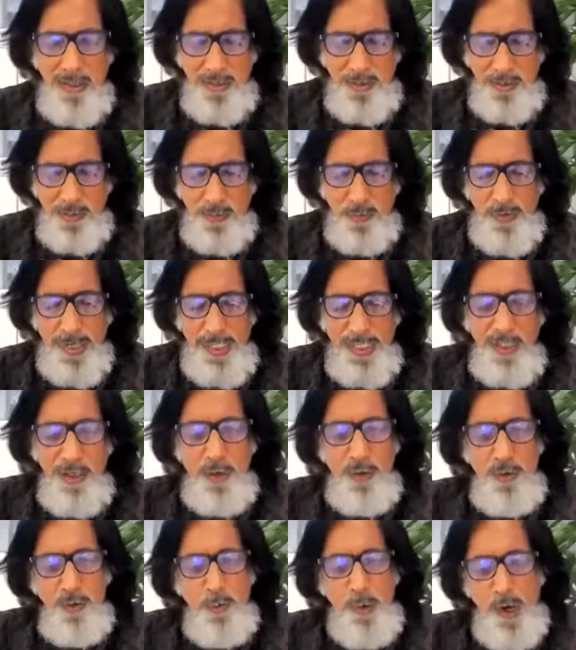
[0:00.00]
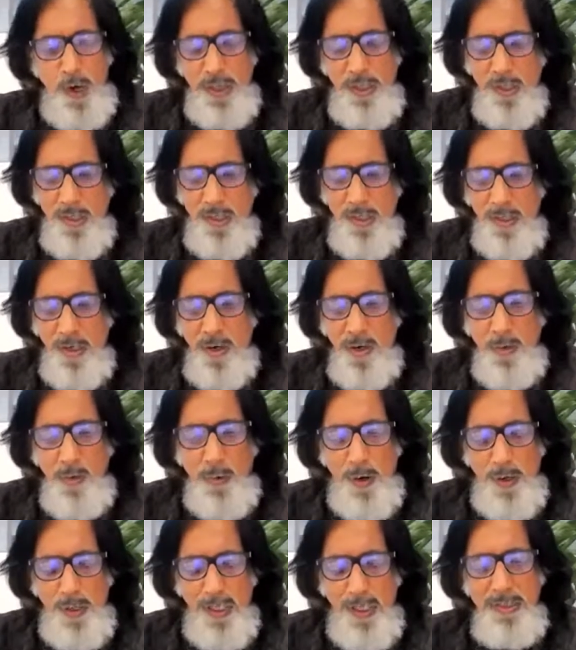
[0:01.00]
to find out
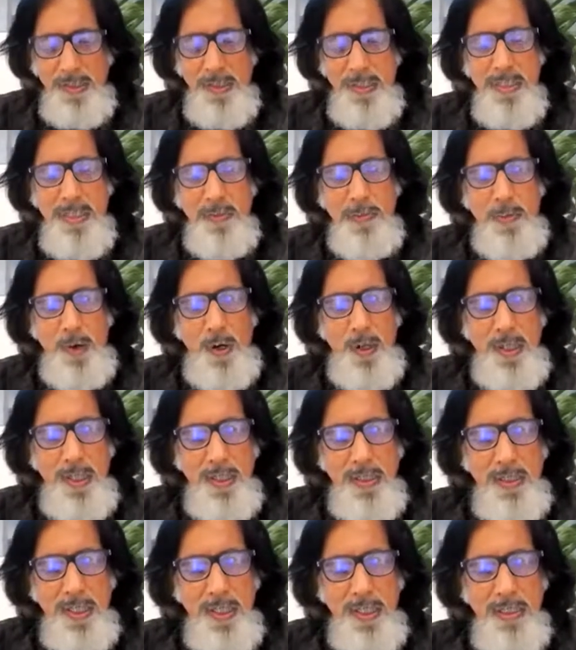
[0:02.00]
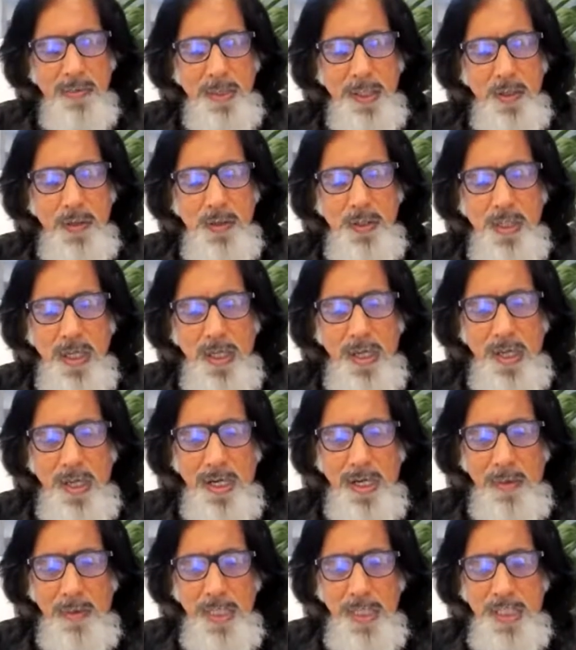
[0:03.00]
what are these important things, because
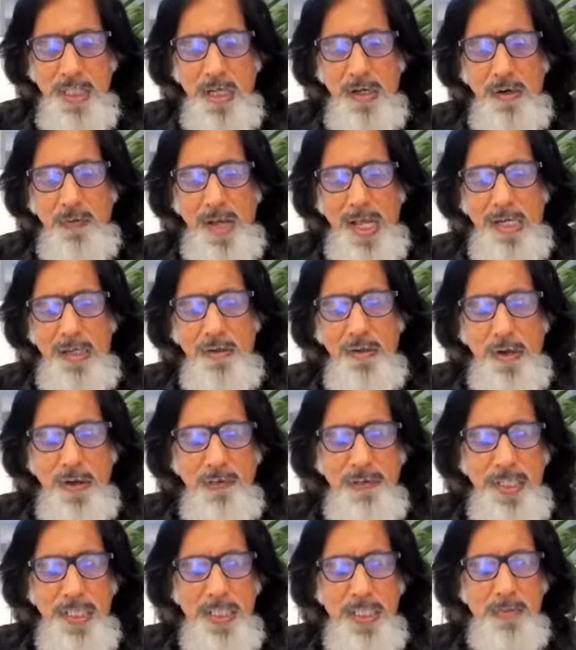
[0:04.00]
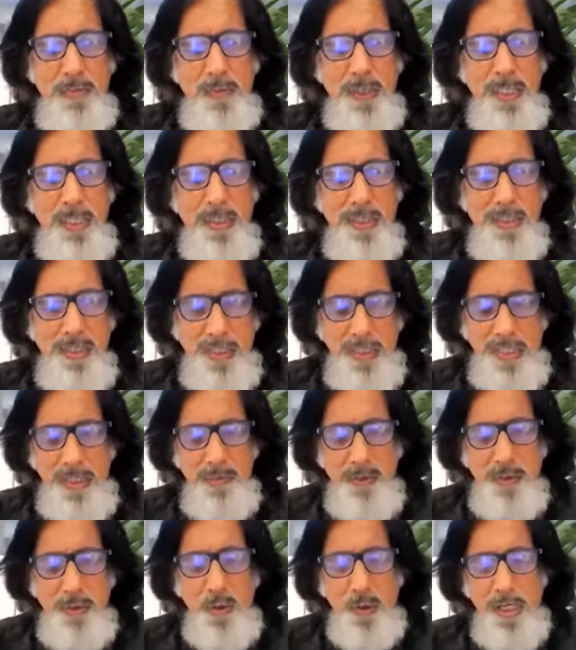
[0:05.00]
commercial value of each space
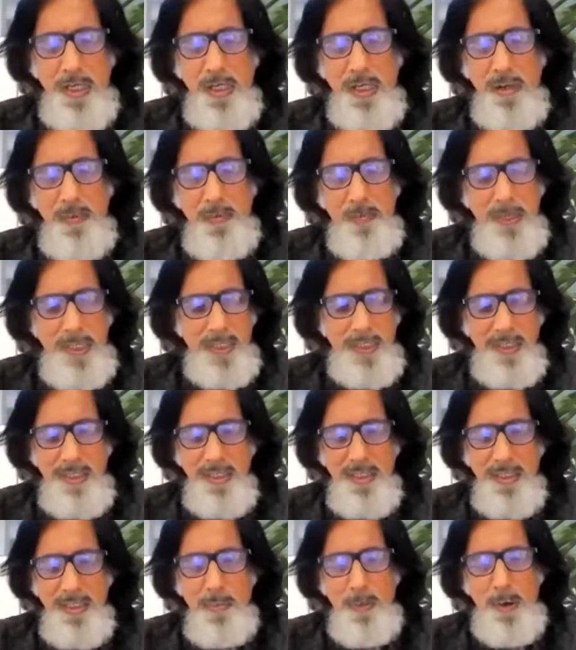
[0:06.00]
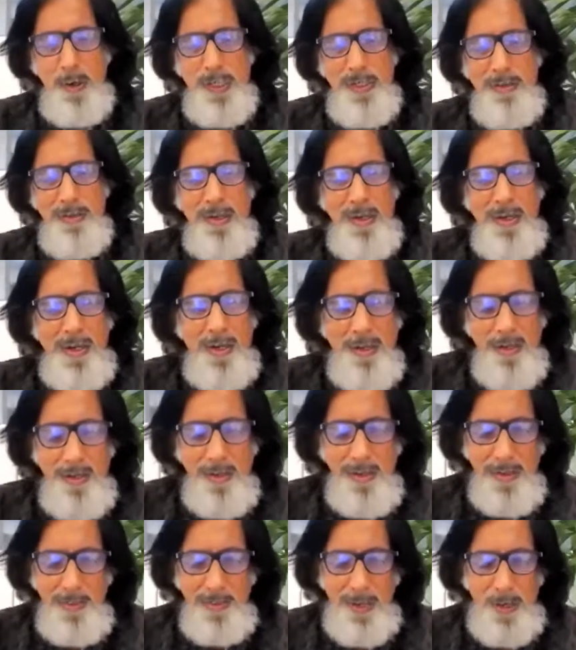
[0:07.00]
keeps going up and it is
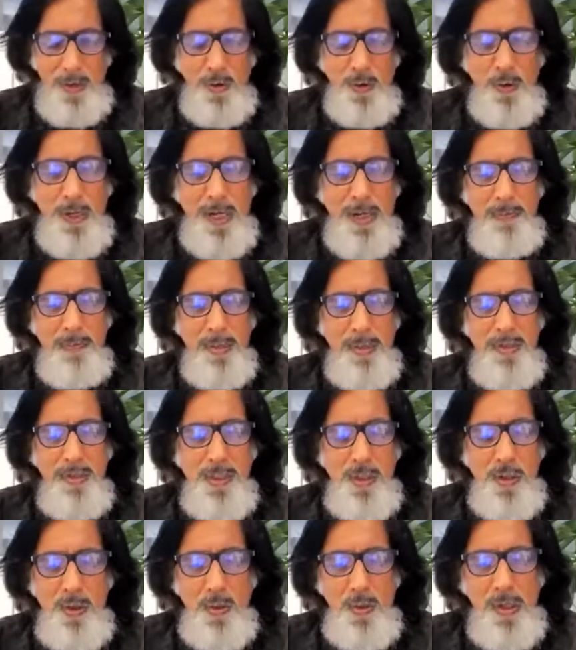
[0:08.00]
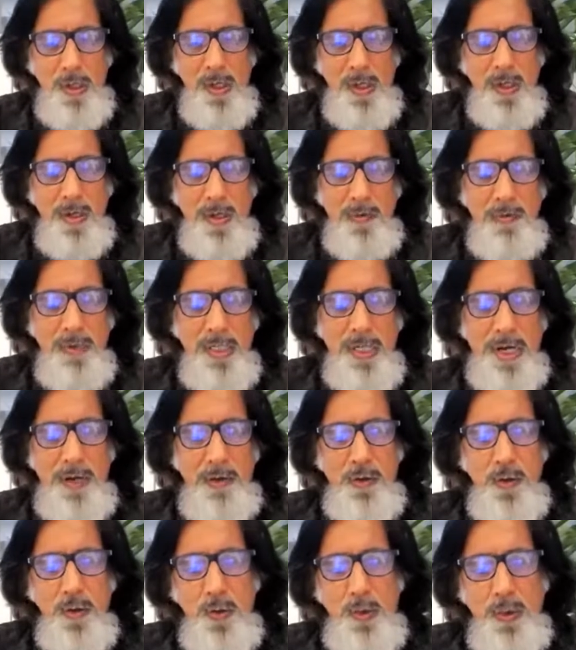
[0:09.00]
bound to happen. So we
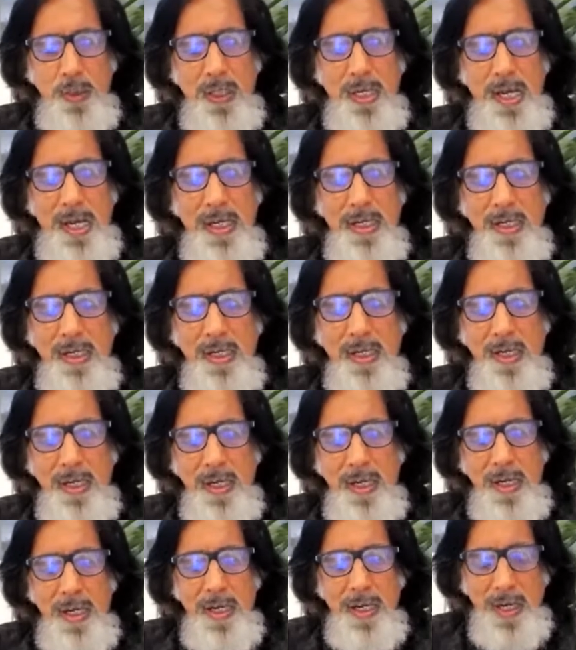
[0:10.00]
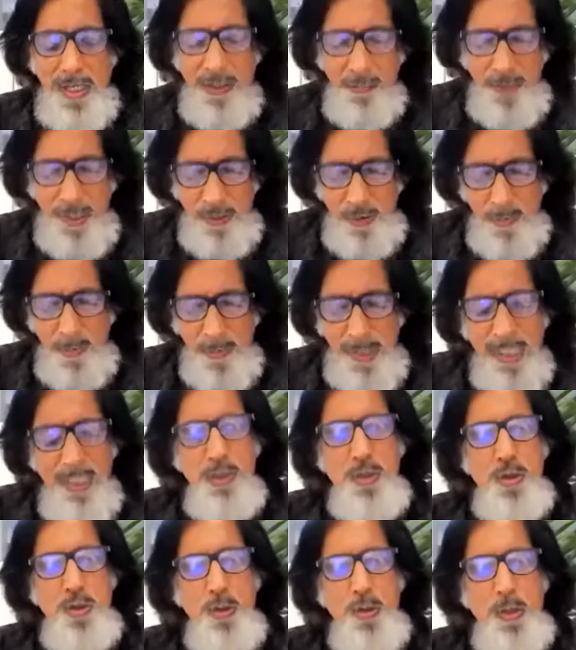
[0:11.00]
have to, and we have to make
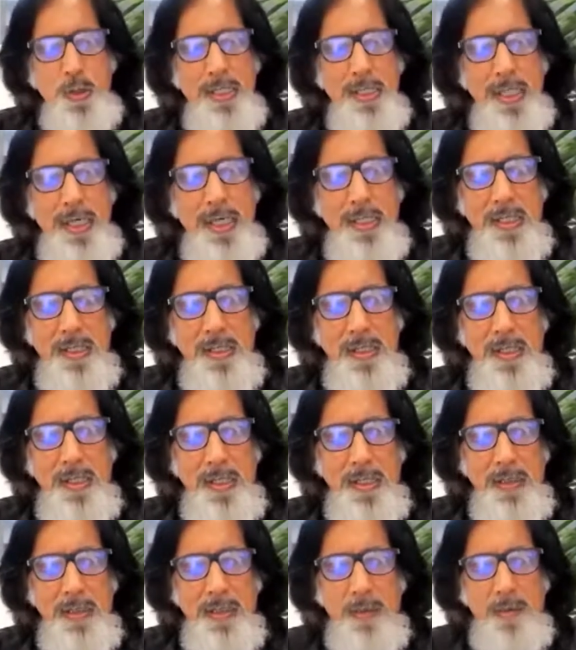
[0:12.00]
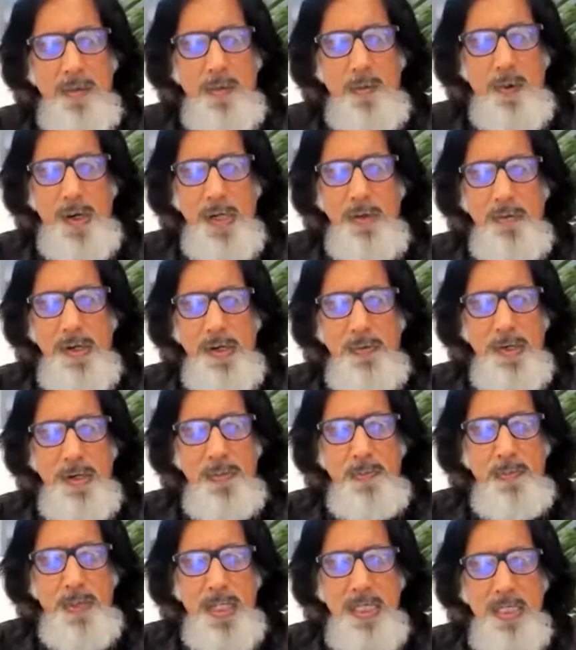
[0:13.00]
sure that whatever
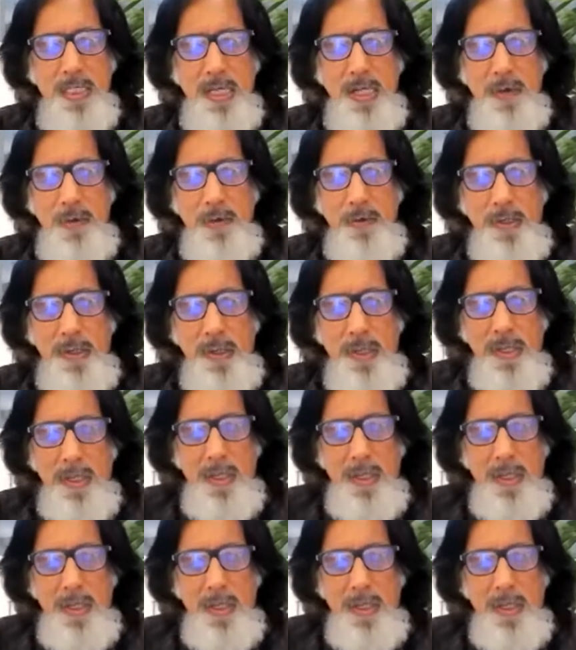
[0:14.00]
we preserve,